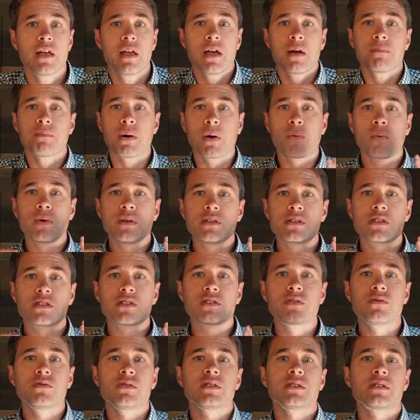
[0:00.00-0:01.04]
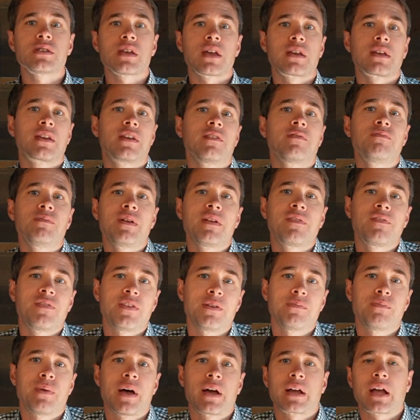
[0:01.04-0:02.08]
But when students give me
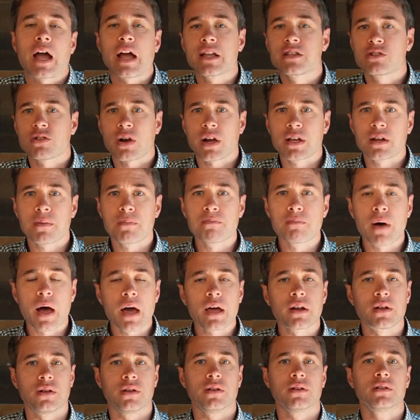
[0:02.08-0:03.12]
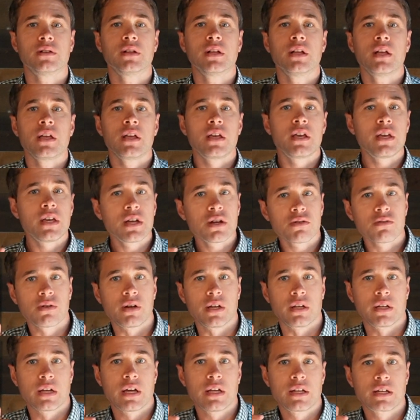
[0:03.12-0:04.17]
feedback, I try to model
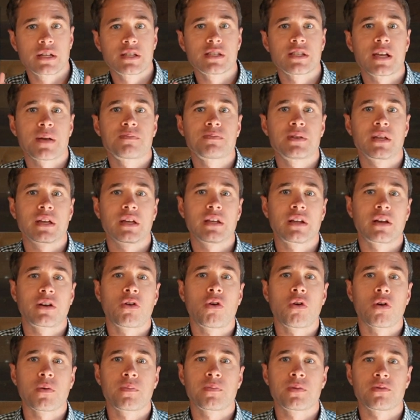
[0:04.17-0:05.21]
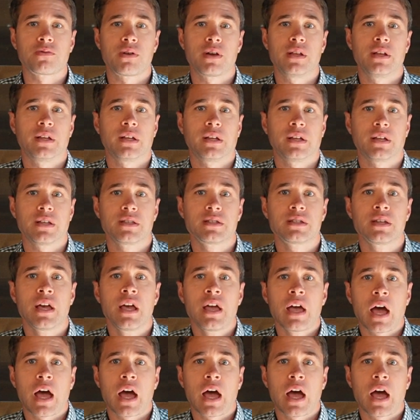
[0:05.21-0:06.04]
hearing and accepting and incorporating it.